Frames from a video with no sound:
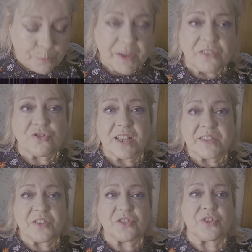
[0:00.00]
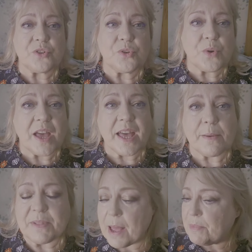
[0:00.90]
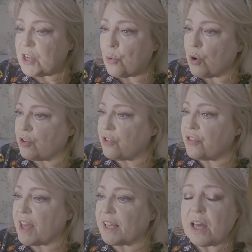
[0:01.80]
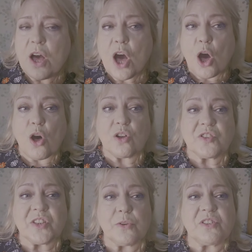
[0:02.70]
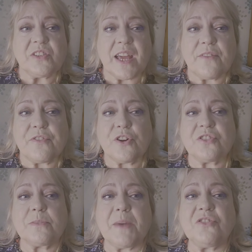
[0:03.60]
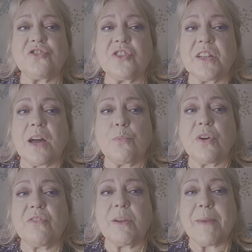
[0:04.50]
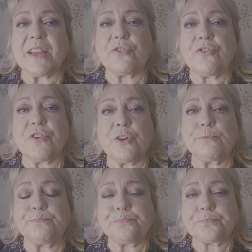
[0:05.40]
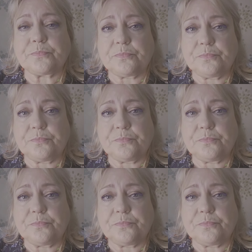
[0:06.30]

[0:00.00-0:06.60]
it'd be interesting to let me know what you think. Also today, I forgot to mention, I'm wearing a microphone.